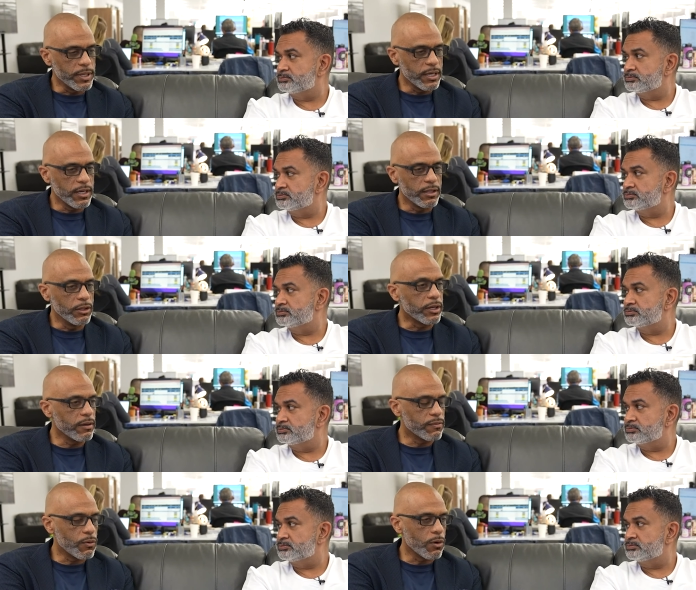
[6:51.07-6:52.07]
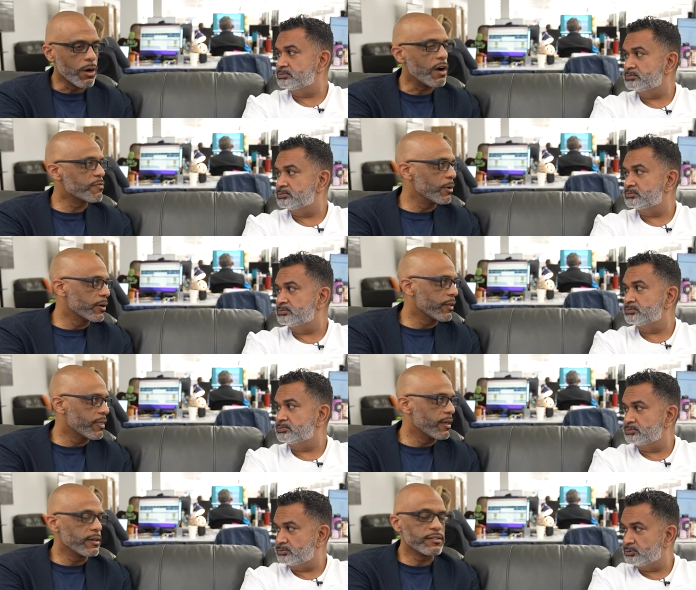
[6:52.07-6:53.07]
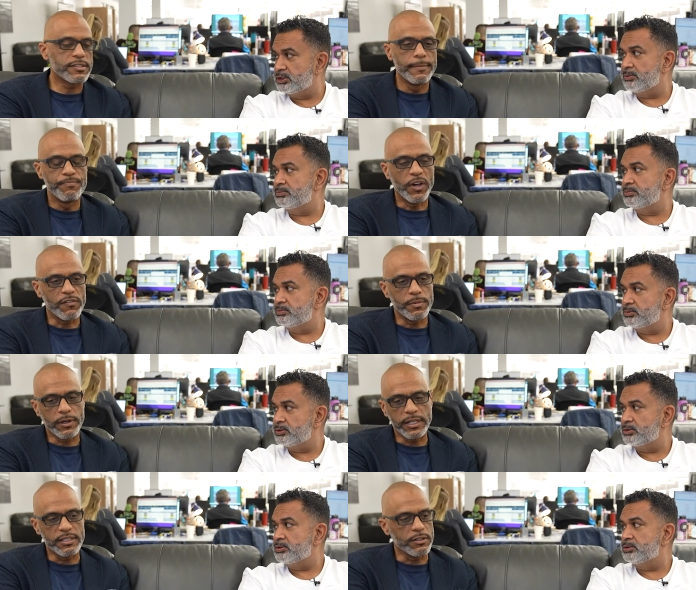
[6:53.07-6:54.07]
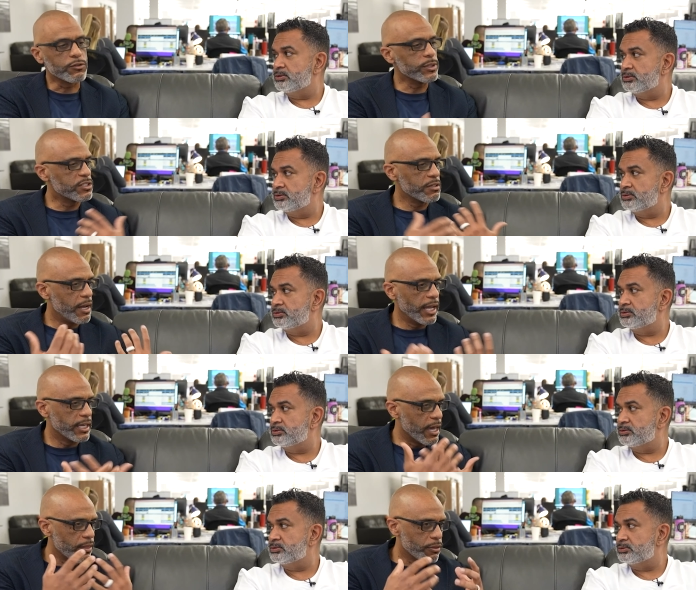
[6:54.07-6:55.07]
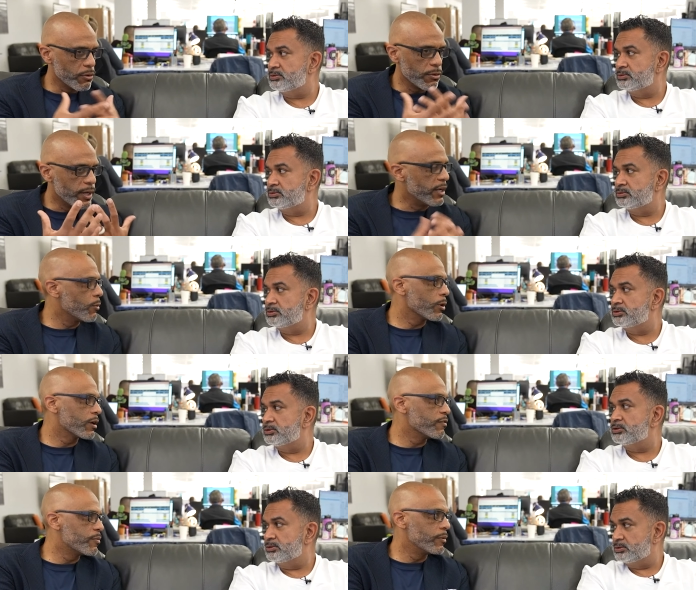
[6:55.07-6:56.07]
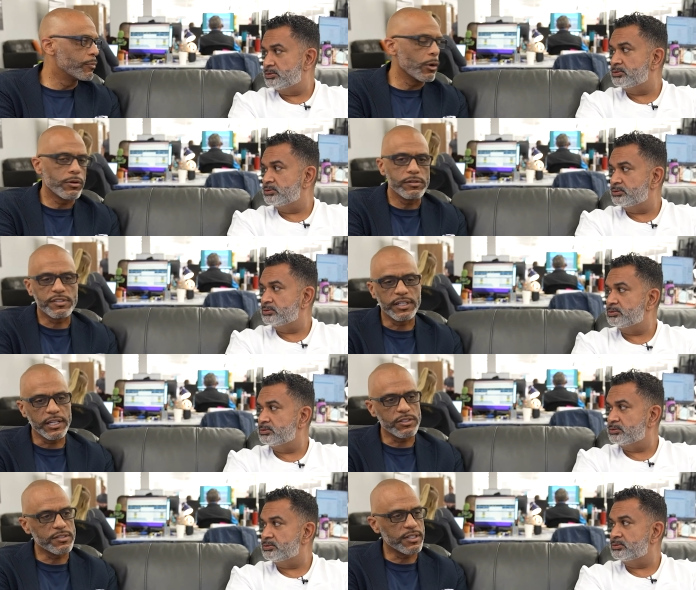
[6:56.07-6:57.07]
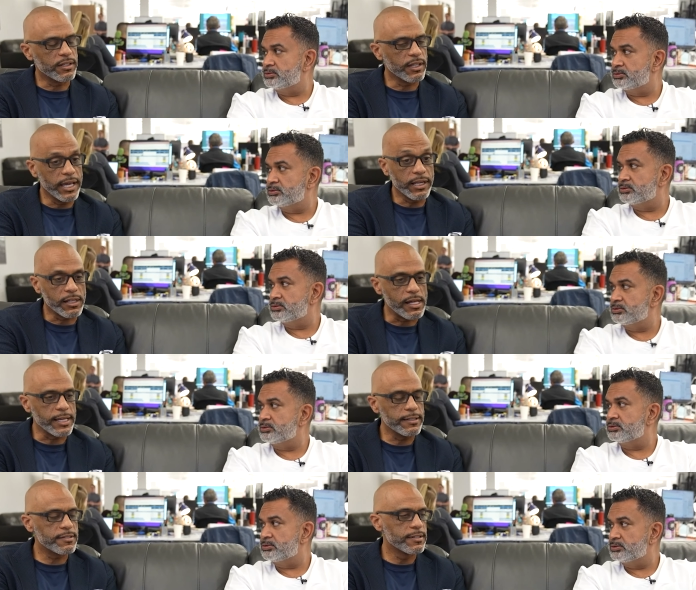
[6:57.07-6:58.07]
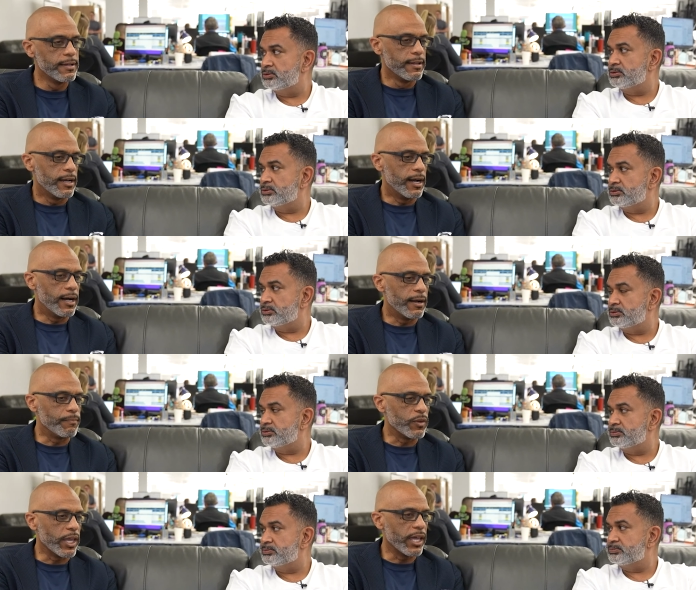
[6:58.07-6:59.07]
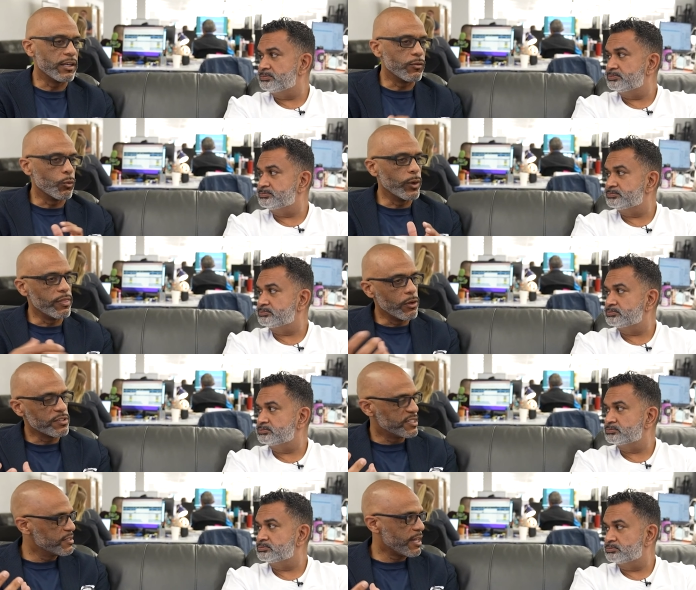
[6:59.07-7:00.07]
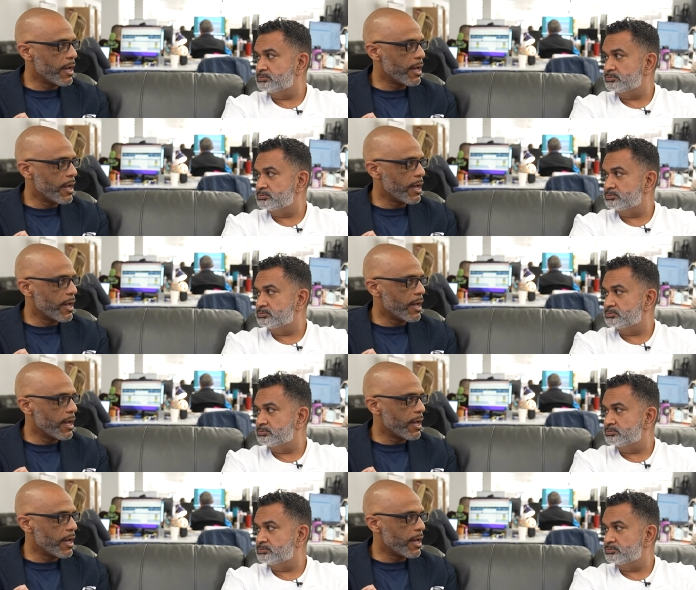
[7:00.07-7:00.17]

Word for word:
Speaker 1: me looking for off-market things, yep. off-market deals, which I get through a network of brokers and agents and, and clients. Um, and when those things